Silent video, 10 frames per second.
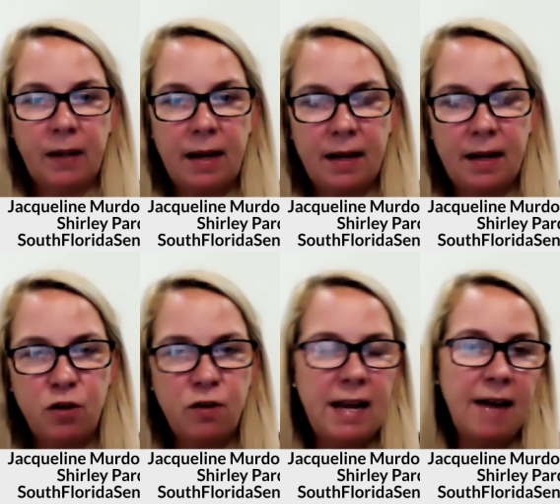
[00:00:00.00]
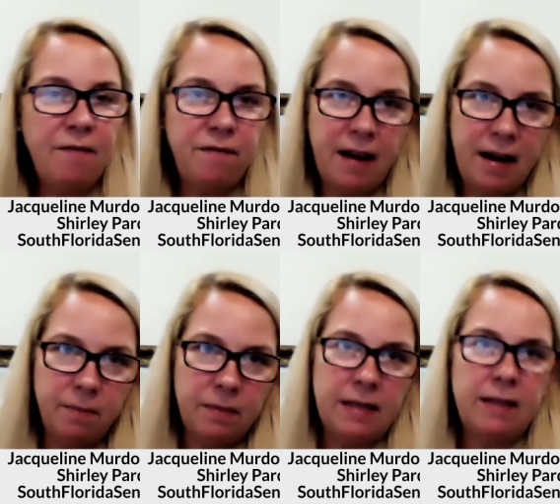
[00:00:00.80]
and do they have
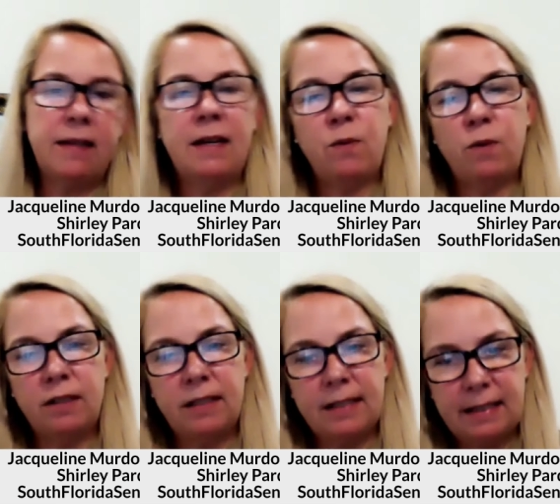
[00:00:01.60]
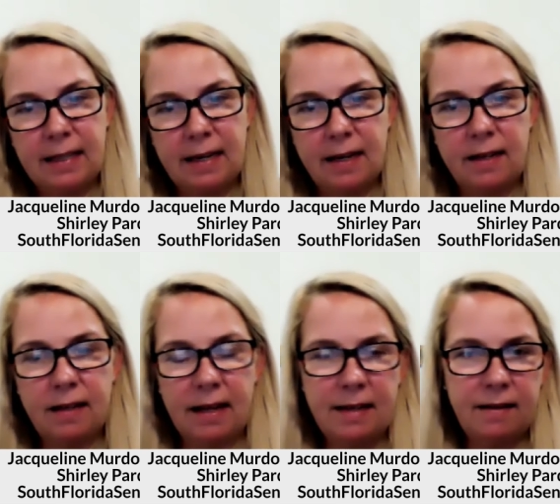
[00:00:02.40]
family that they want to see
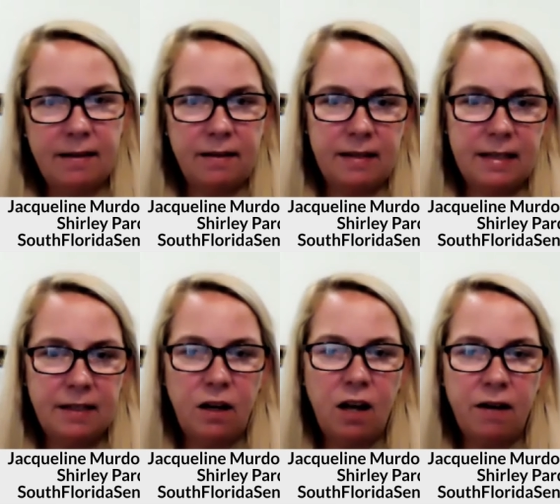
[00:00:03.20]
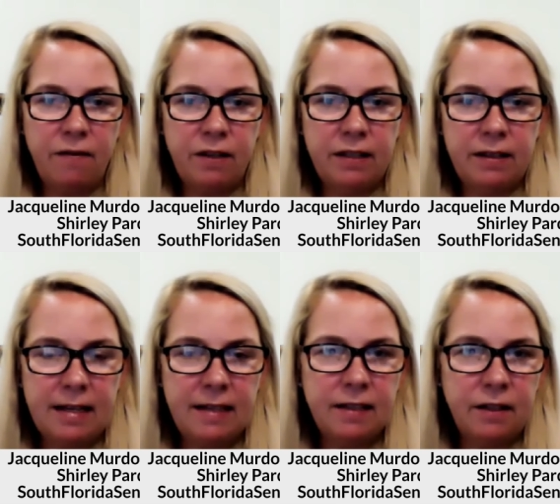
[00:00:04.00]
like there's a lot of
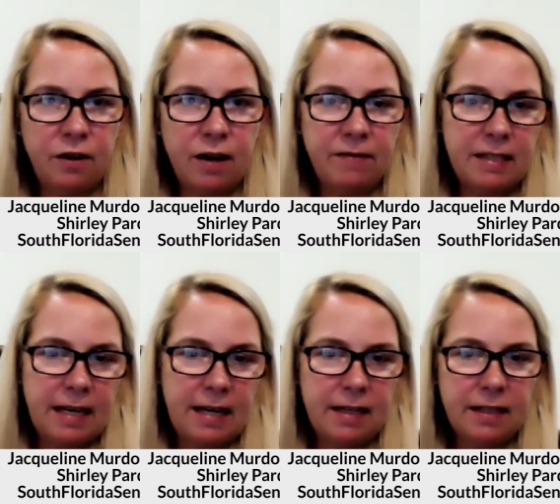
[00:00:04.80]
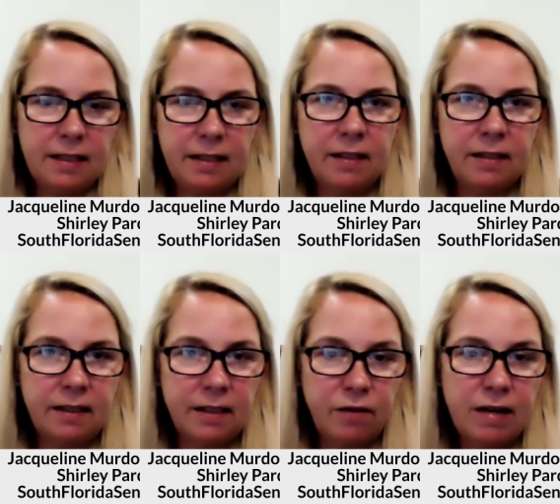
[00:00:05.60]
things that you have to take into
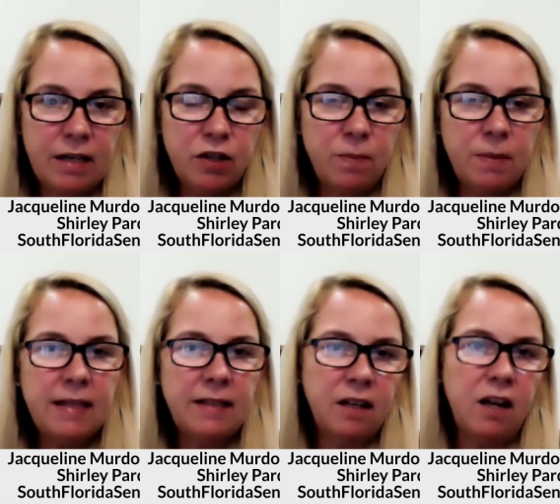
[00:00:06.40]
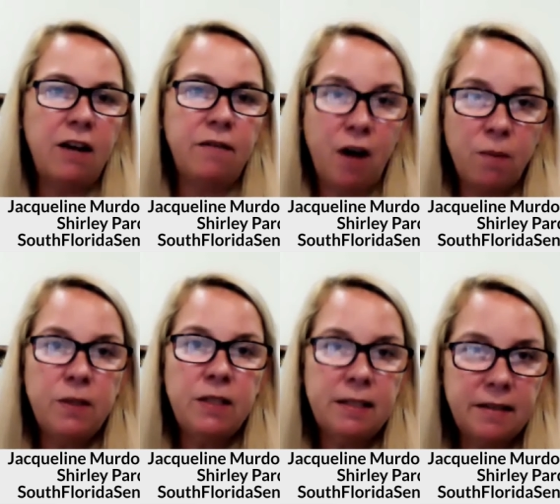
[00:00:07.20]
consideration but there's a lot of
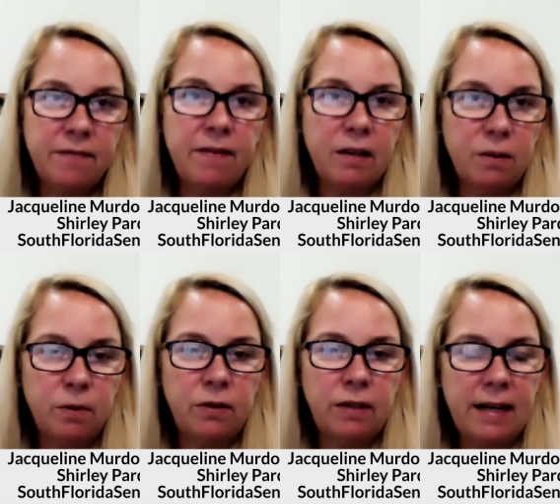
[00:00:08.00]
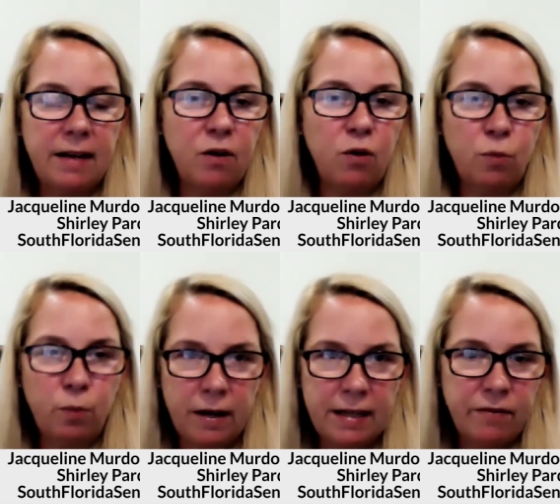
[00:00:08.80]
options available in all
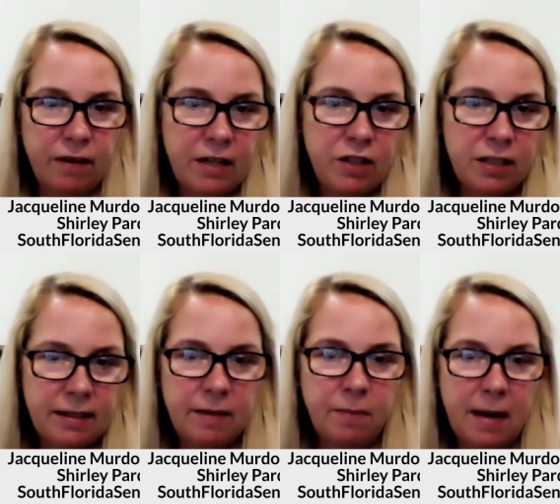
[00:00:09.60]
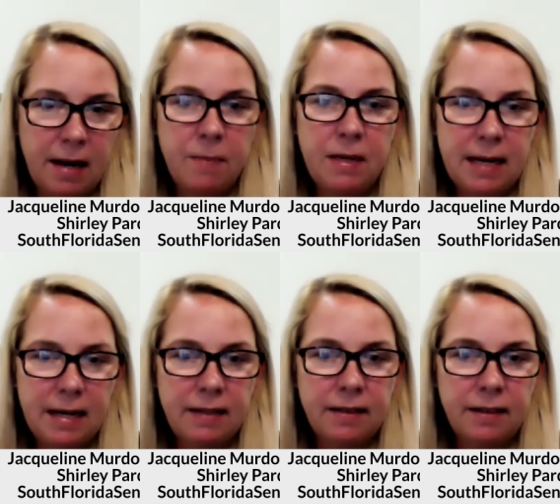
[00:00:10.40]
price ranges in miami
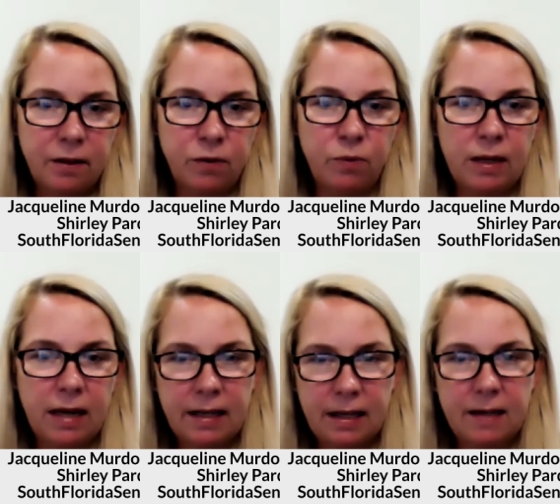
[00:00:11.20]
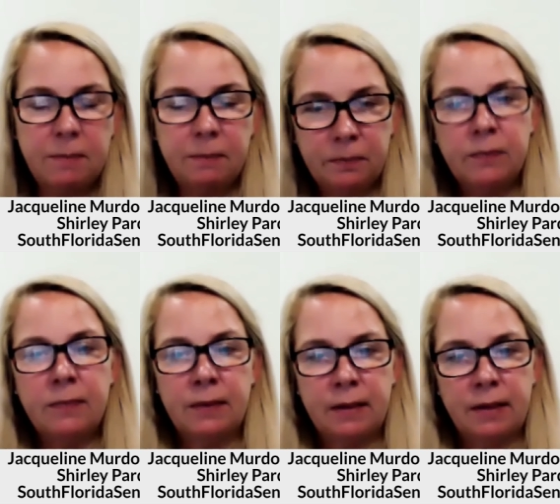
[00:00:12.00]
dade so we're lucky
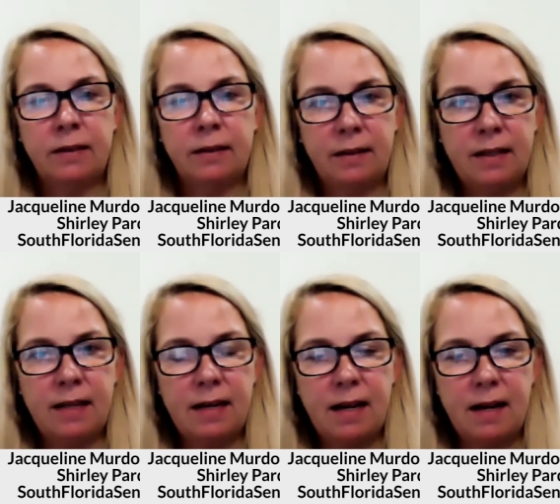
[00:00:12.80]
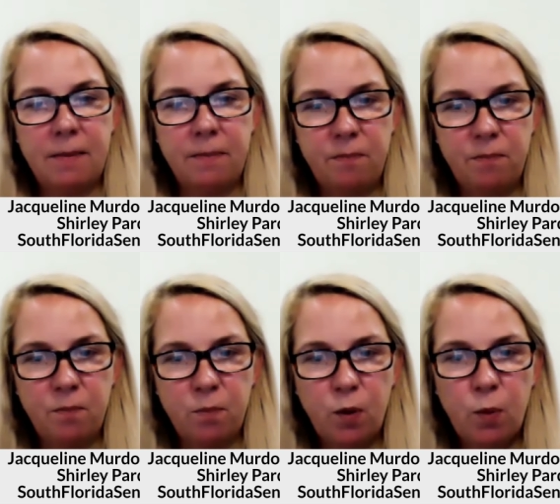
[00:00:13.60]
that um, right.
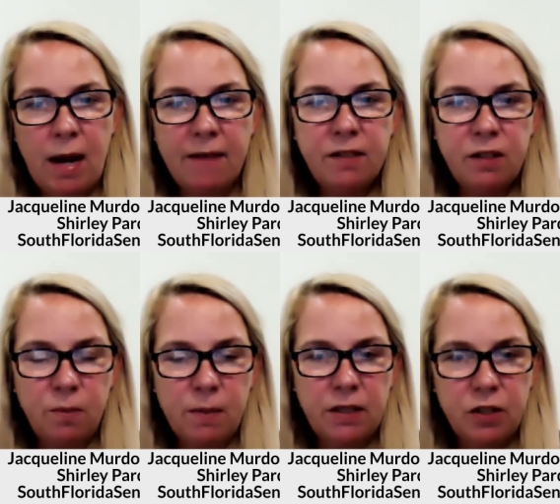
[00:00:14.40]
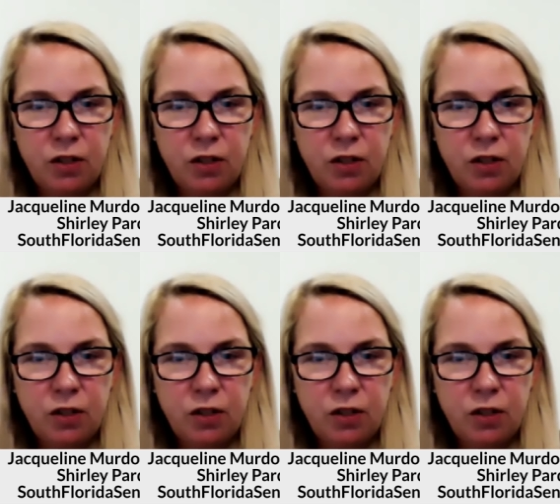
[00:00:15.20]
we have so much